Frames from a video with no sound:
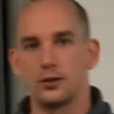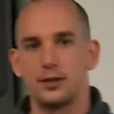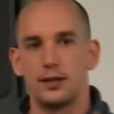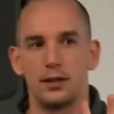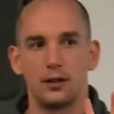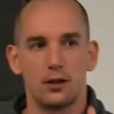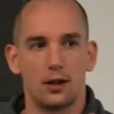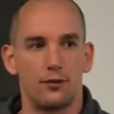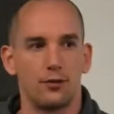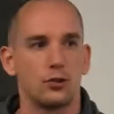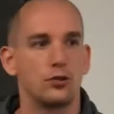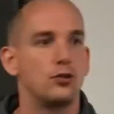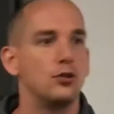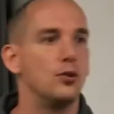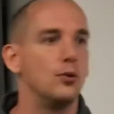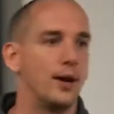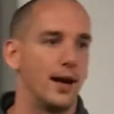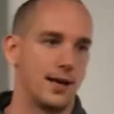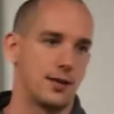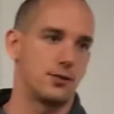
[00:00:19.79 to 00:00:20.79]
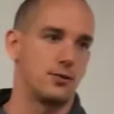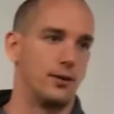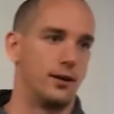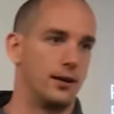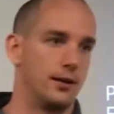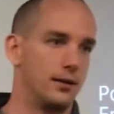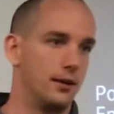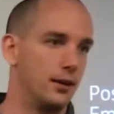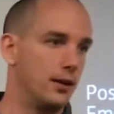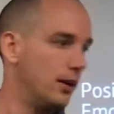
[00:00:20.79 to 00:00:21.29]
you uncover two extra.
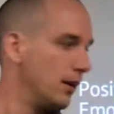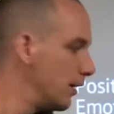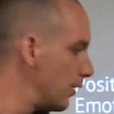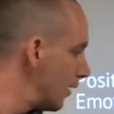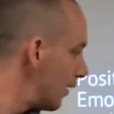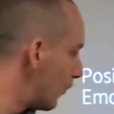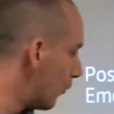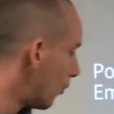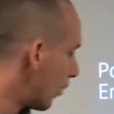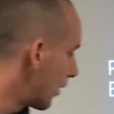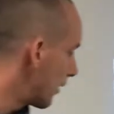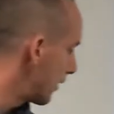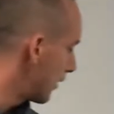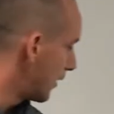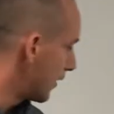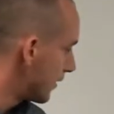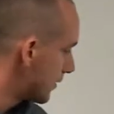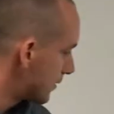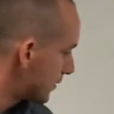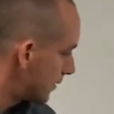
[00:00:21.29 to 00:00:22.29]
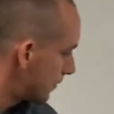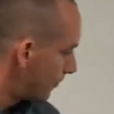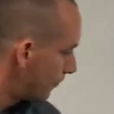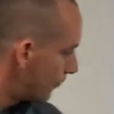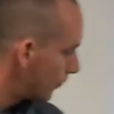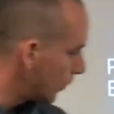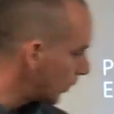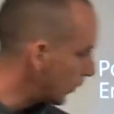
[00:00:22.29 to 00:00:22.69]
One is you